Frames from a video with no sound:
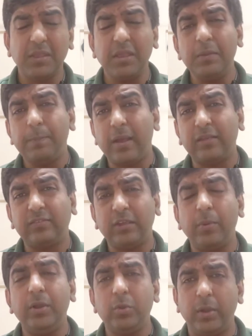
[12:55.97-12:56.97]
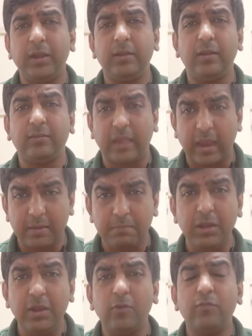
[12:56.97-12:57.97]
in past 7 to 8 years, and
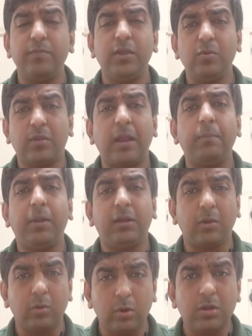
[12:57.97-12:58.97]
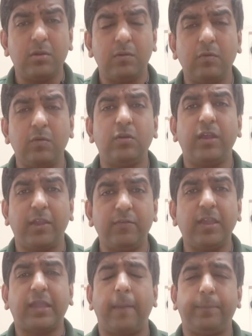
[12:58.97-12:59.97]
believe me, you can bet a good
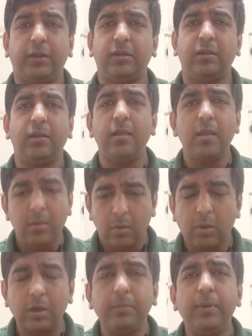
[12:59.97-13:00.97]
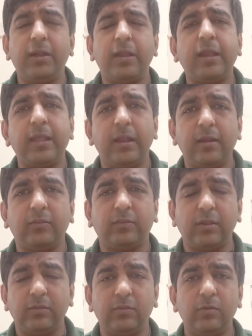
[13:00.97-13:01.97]
heavy capital on Britannia
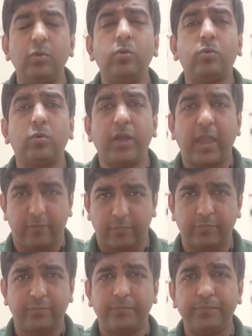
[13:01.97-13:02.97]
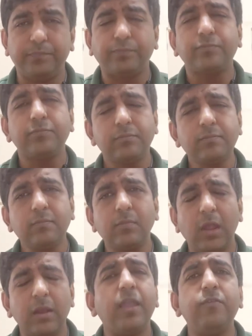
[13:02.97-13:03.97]
Industries. You could have had